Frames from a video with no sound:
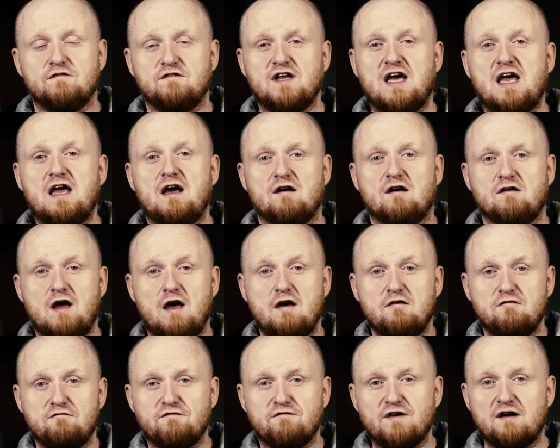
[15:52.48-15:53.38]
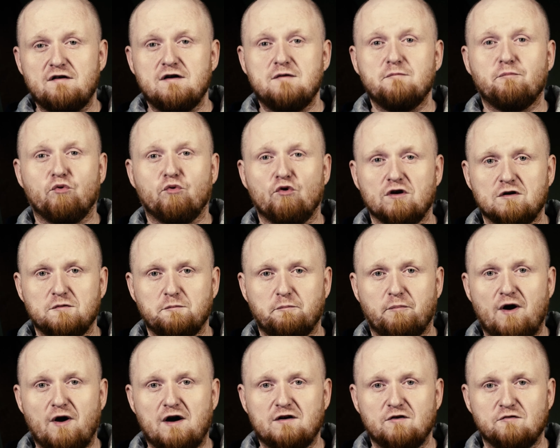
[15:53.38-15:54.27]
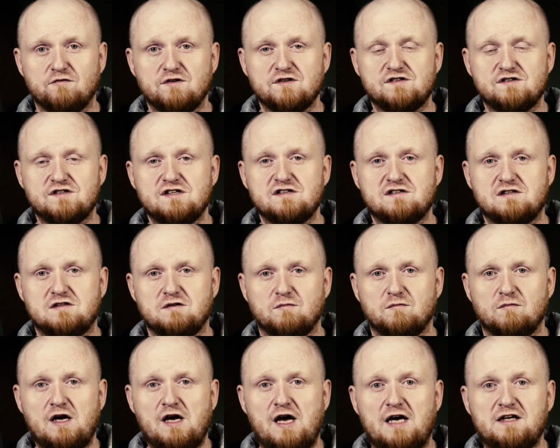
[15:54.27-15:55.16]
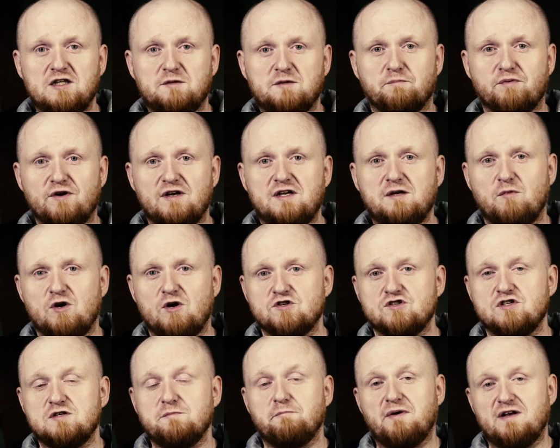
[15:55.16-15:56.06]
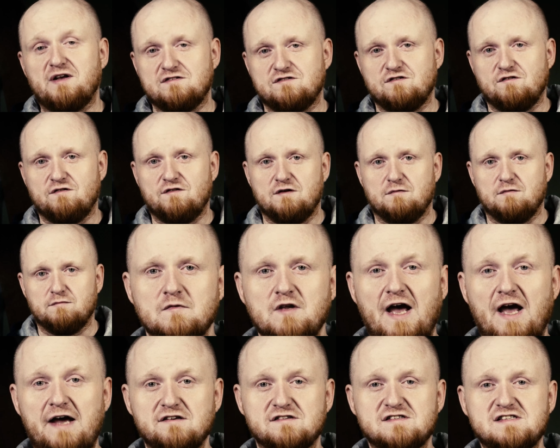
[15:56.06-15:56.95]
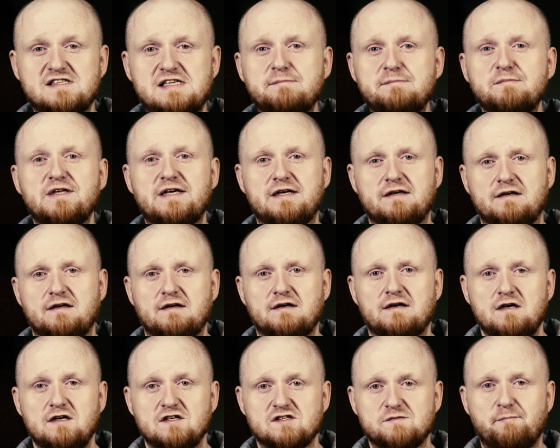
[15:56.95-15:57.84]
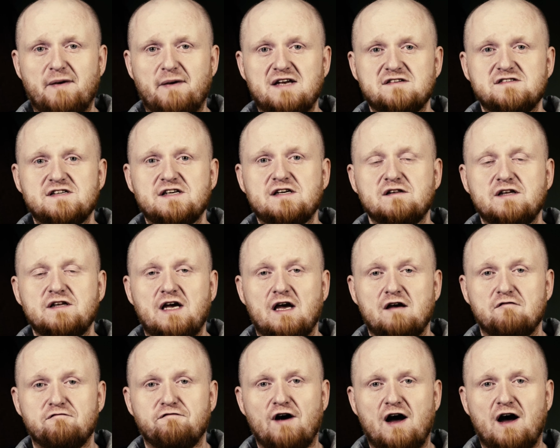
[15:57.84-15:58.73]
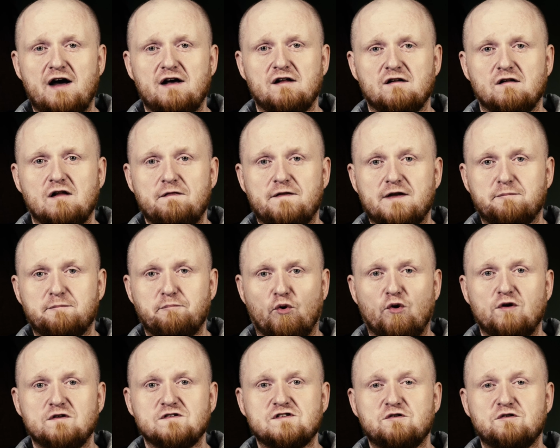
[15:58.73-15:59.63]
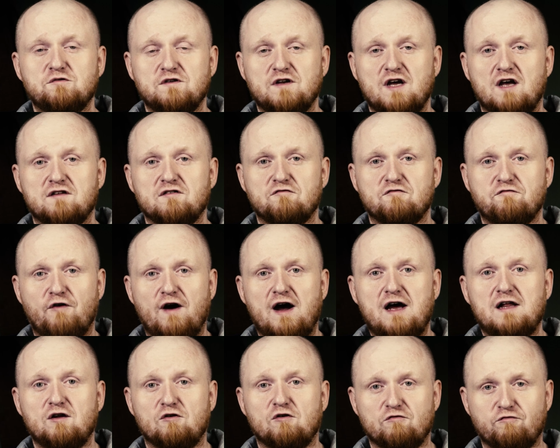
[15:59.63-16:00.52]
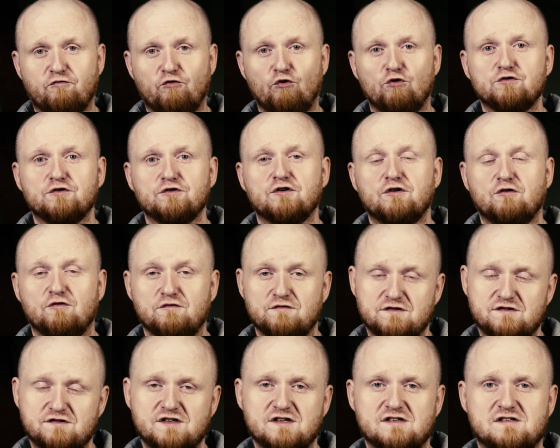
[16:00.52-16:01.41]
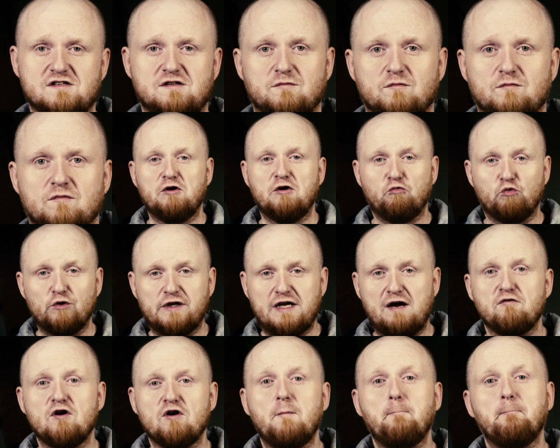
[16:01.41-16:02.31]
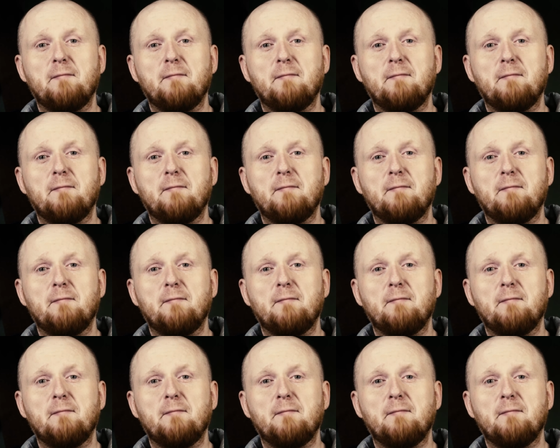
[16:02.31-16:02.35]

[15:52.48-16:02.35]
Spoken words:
they are a very important part of the system, and it pretty much depends on them. A symlink is basically a file that points to another file or folder on the system. Whatever